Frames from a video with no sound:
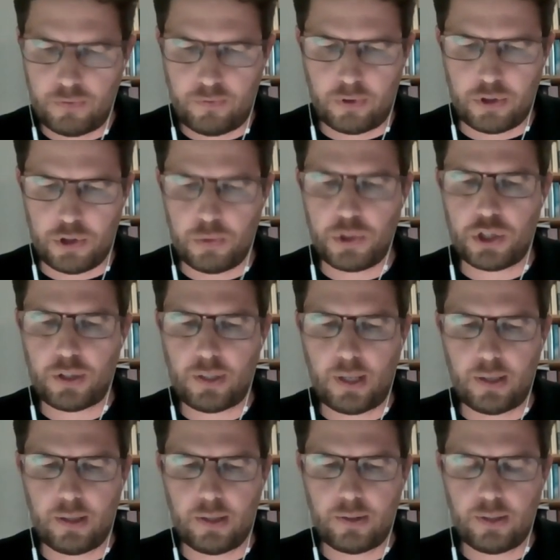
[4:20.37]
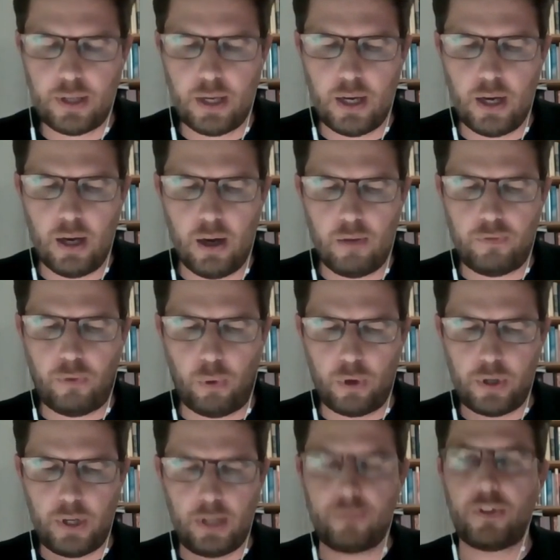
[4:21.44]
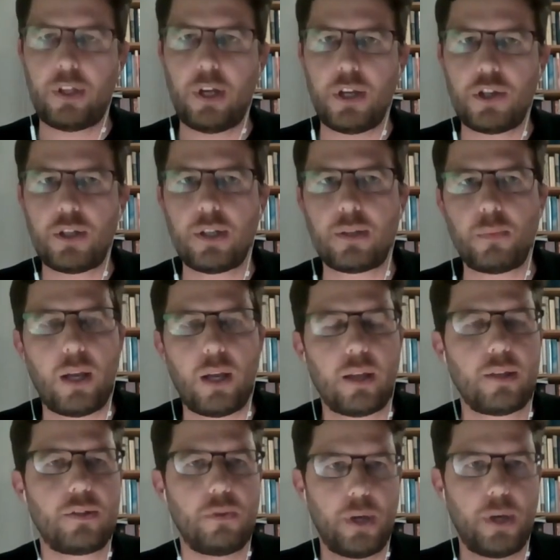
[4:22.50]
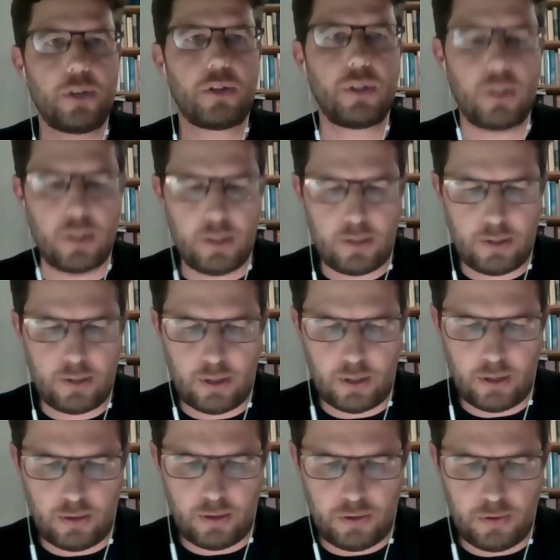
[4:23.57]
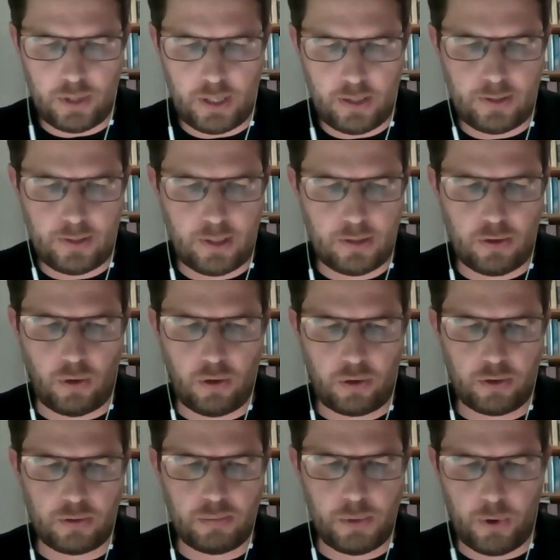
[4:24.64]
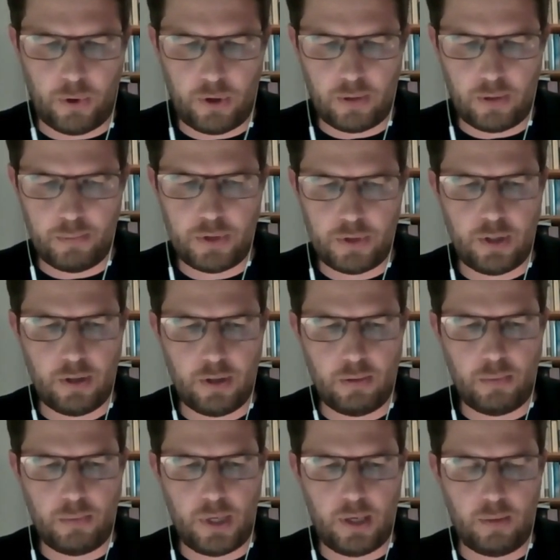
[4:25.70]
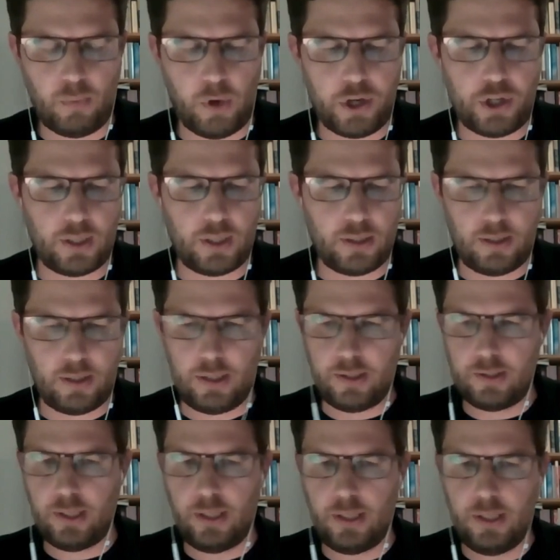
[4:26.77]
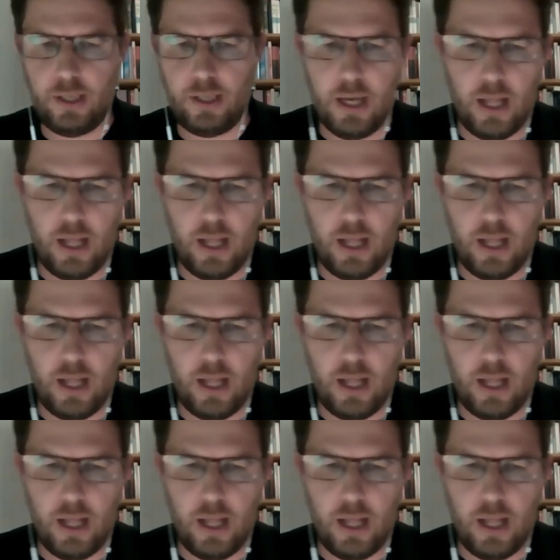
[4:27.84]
for Jewish Studies for the invitation, as well as you mentioned, it's the United States Holocaust Memorial Museum in Washington, D.C.,